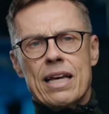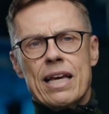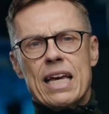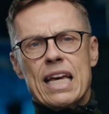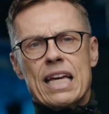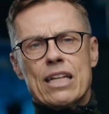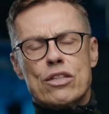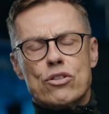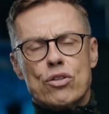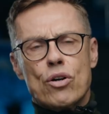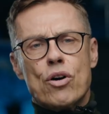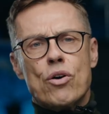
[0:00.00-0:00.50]

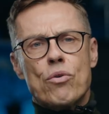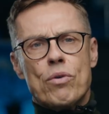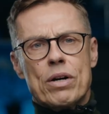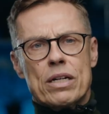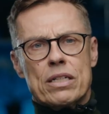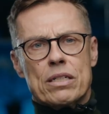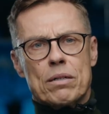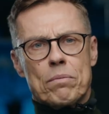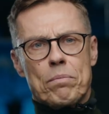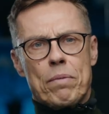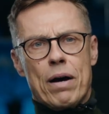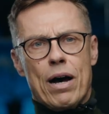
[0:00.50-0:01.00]
it's
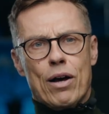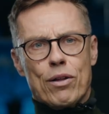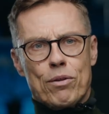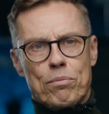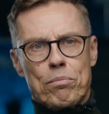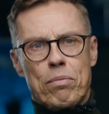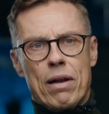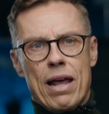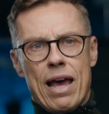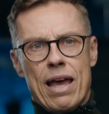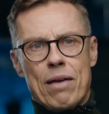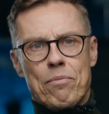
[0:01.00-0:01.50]
always
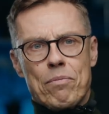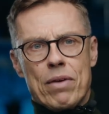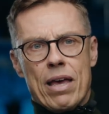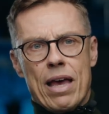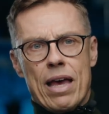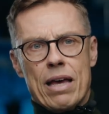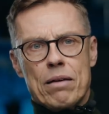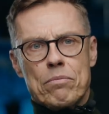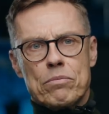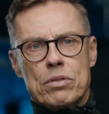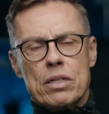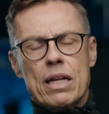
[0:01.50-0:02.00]
about blame
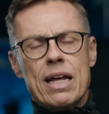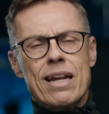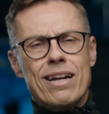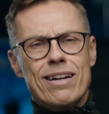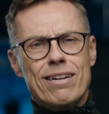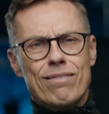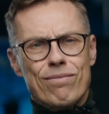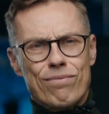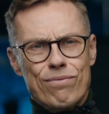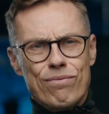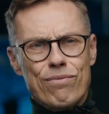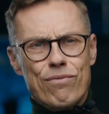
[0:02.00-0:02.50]
games,
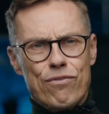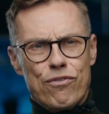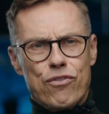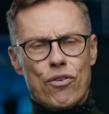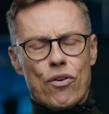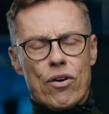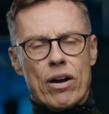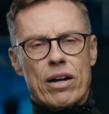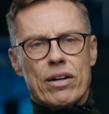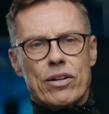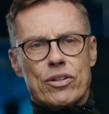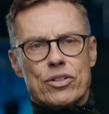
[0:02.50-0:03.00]
and
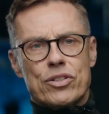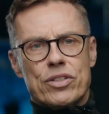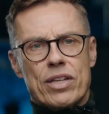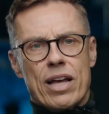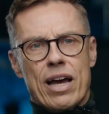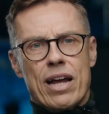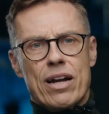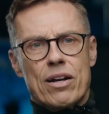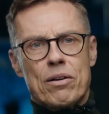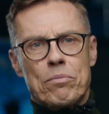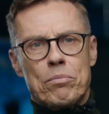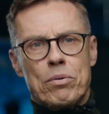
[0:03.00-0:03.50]
for
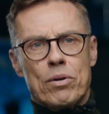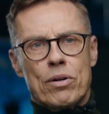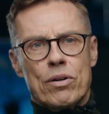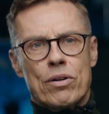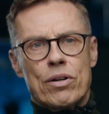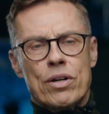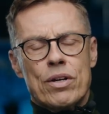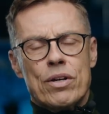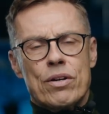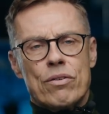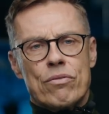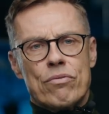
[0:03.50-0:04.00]

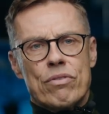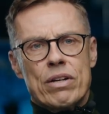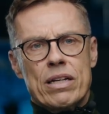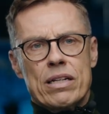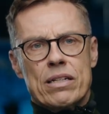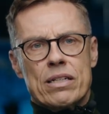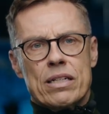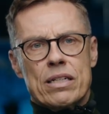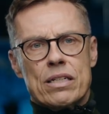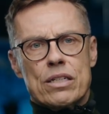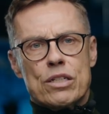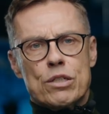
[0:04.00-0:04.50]
understandable
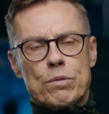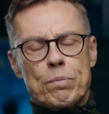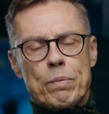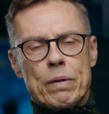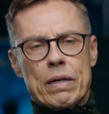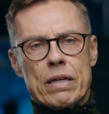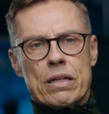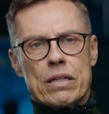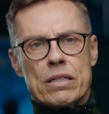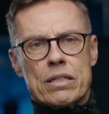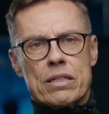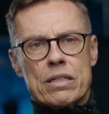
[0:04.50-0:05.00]
reasons,
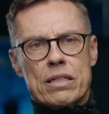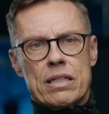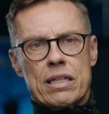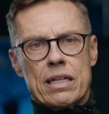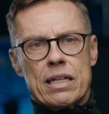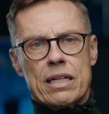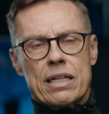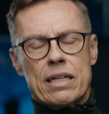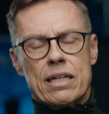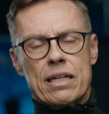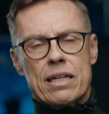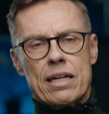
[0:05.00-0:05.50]
because
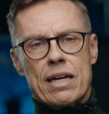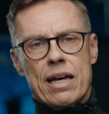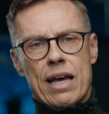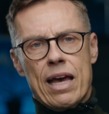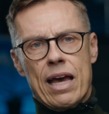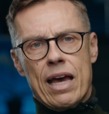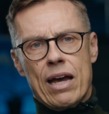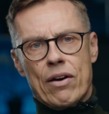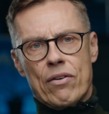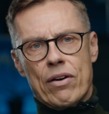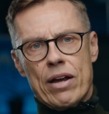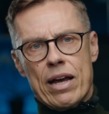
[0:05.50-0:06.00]
the
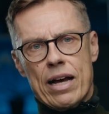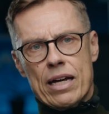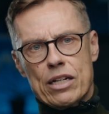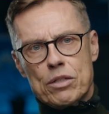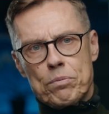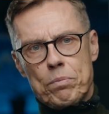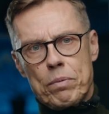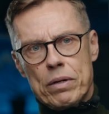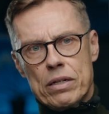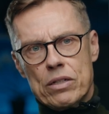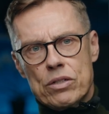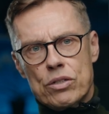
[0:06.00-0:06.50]
area
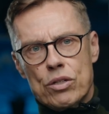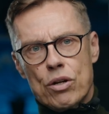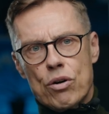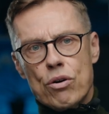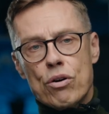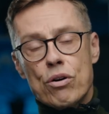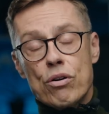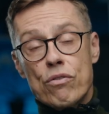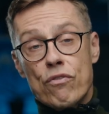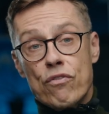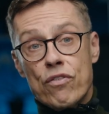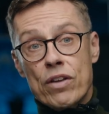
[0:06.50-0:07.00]
has been
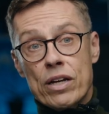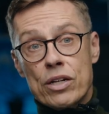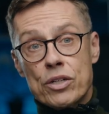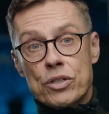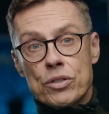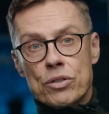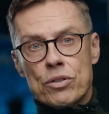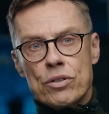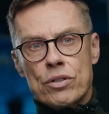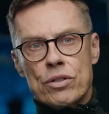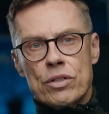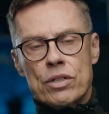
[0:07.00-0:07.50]
so
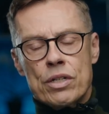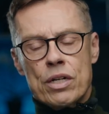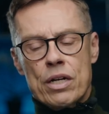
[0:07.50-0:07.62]
conflictual